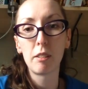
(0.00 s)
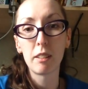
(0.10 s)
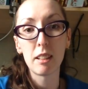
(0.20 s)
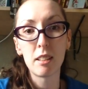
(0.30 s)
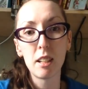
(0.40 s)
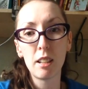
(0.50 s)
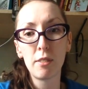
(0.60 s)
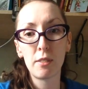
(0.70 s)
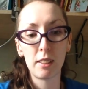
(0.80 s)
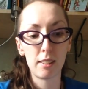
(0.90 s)
It was a
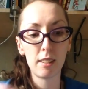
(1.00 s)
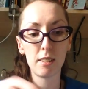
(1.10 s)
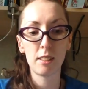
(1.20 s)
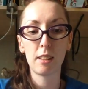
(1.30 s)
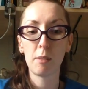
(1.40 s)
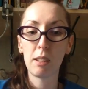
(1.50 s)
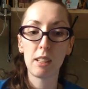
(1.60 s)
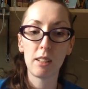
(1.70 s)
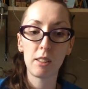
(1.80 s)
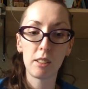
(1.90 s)
tough decision, let me
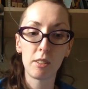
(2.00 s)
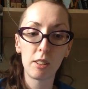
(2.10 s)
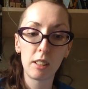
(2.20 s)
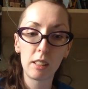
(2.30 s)
tell you.